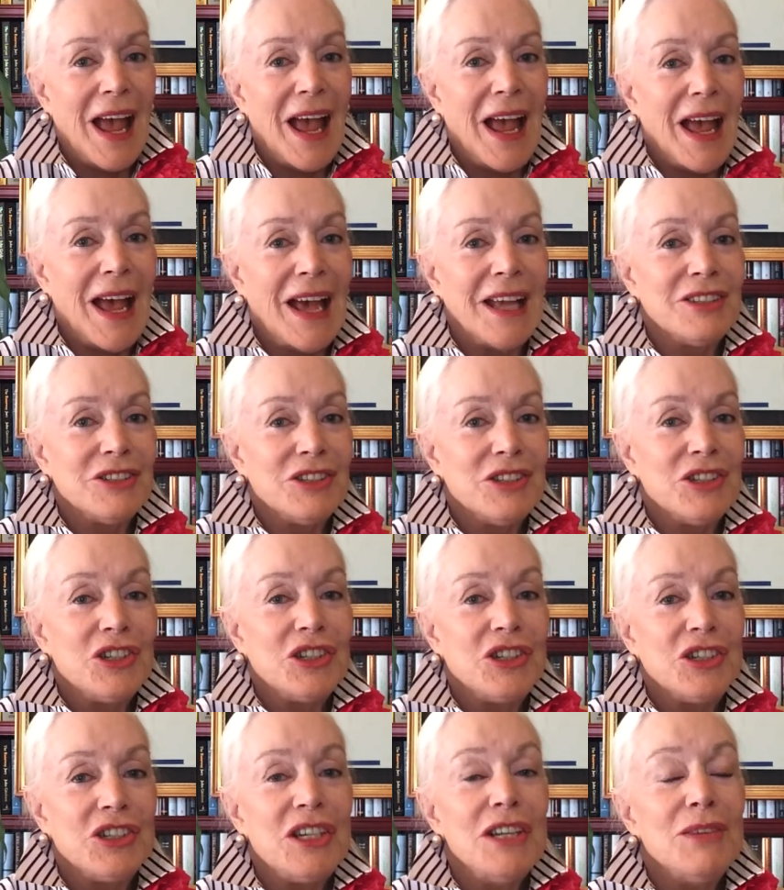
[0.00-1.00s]
And
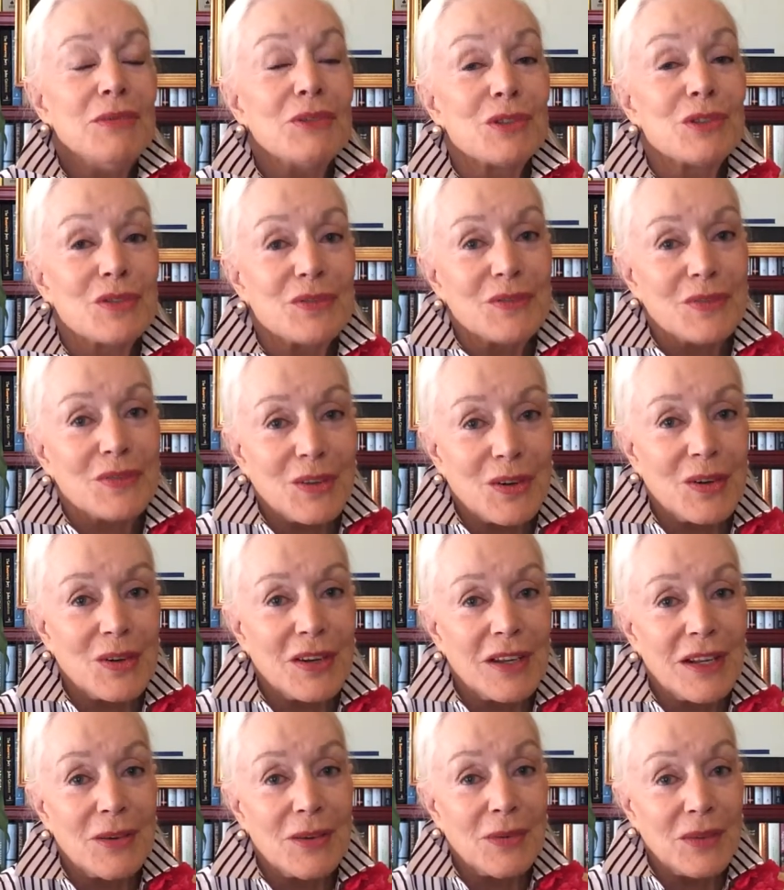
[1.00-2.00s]
she was
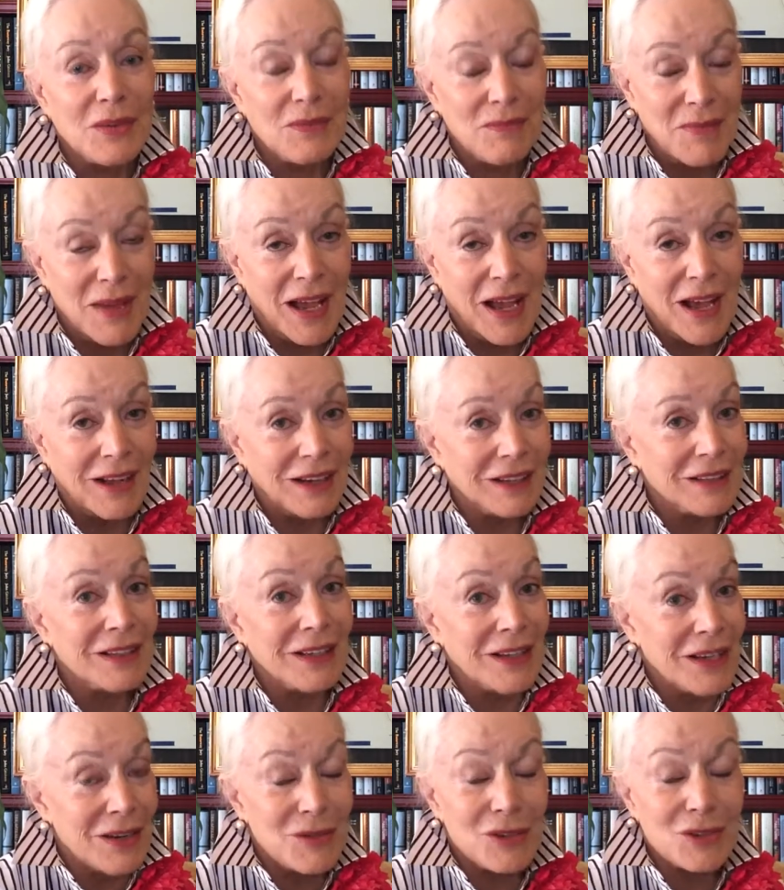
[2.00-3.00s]
flirting with Mel, and
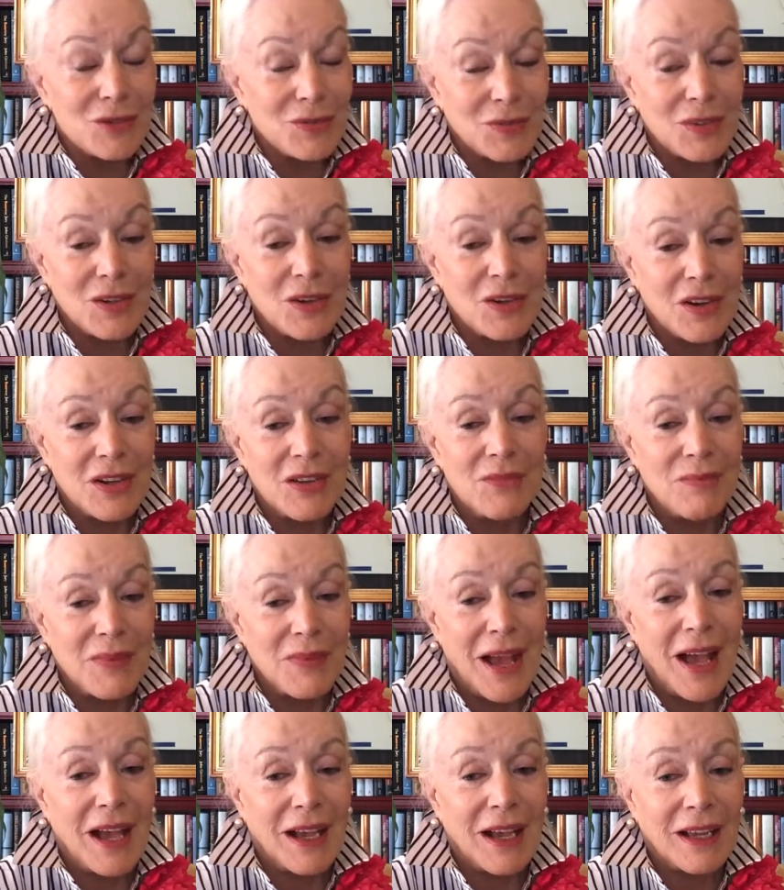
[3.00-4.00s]
he was flirting
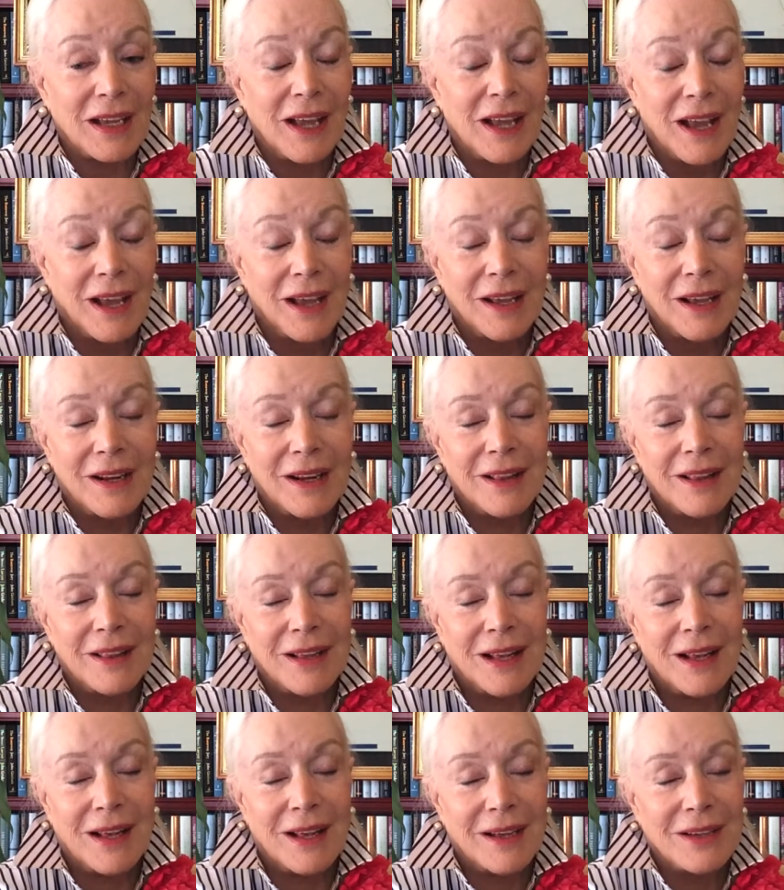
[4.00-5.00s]
back. And I
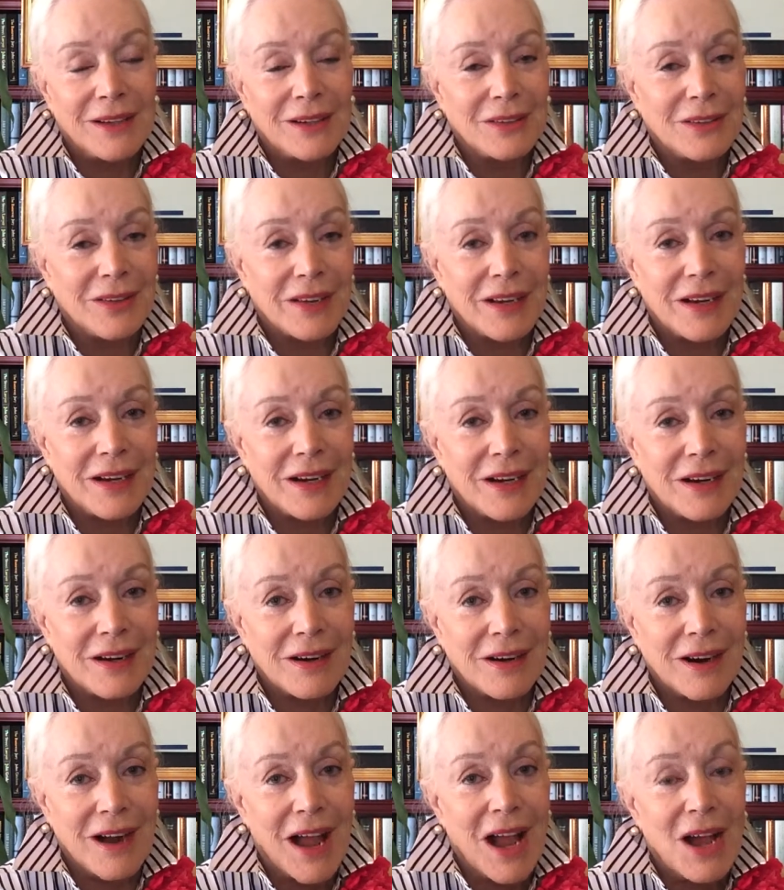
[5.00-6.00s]
thought, I don't
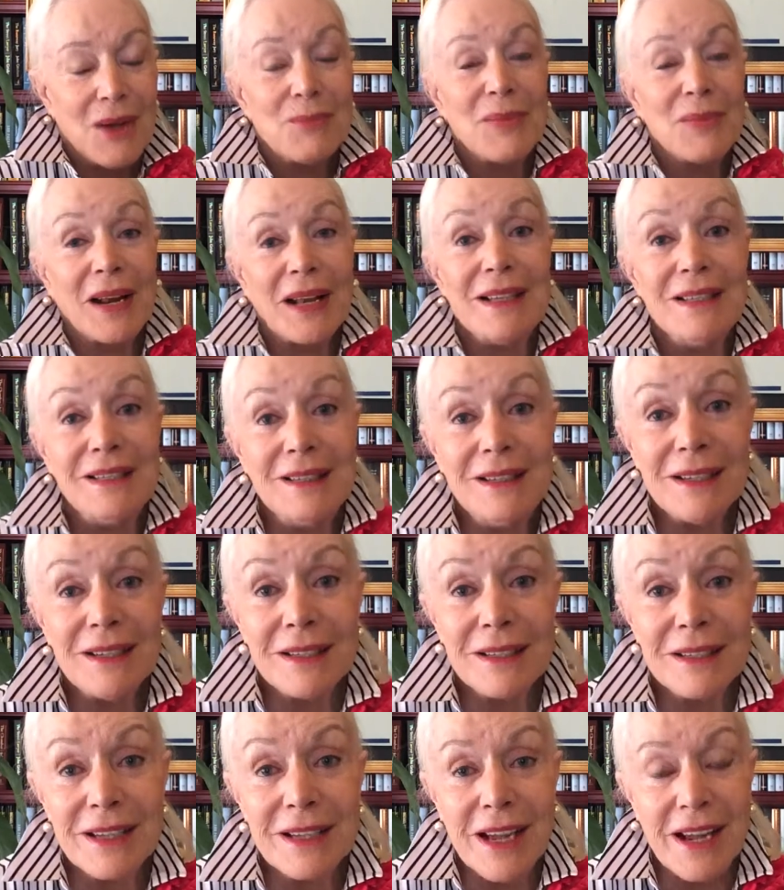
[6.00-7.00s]
care. But I
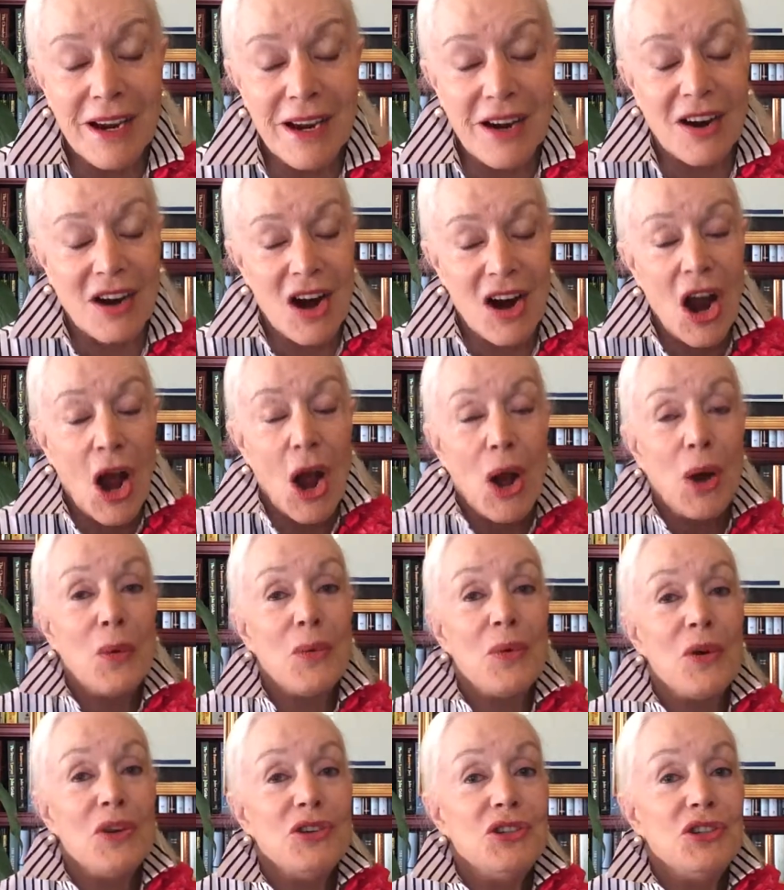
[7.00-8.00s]
did care
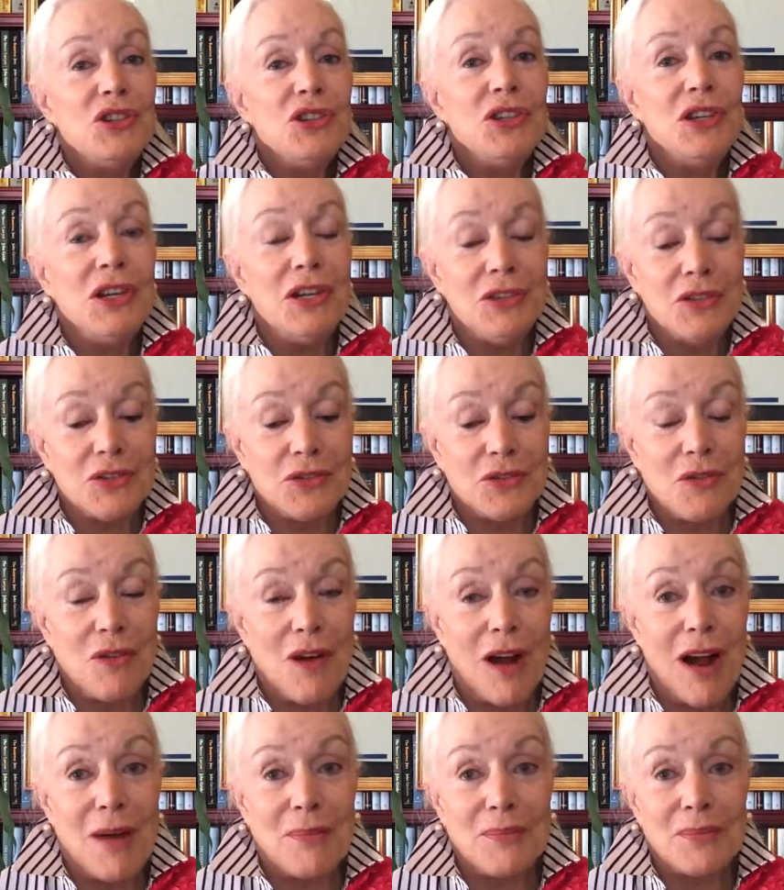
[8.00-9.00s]
when she
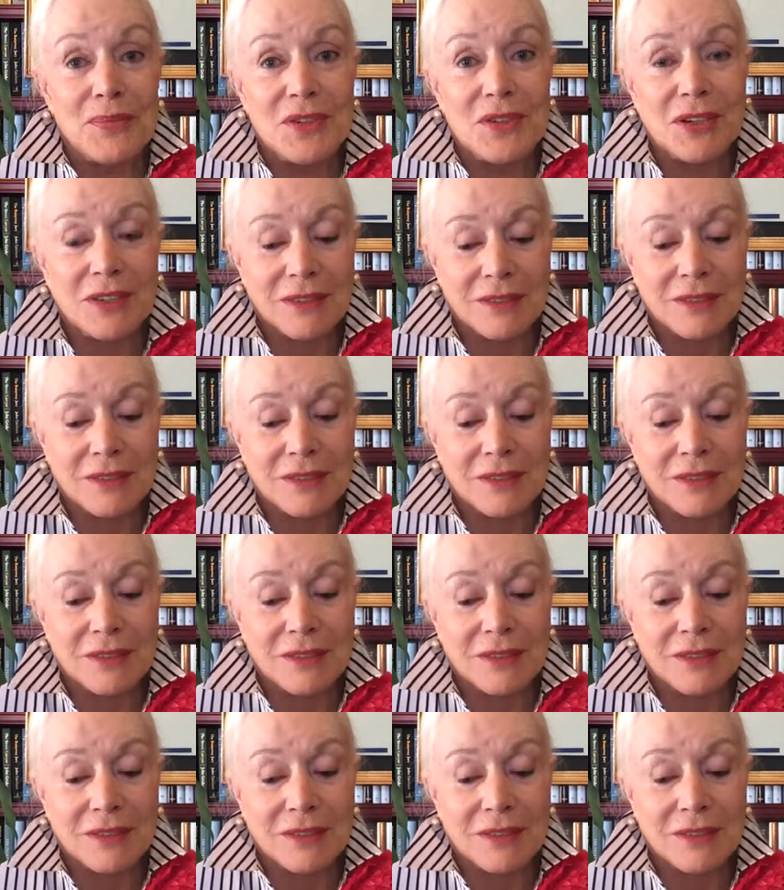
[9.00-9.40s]
dropped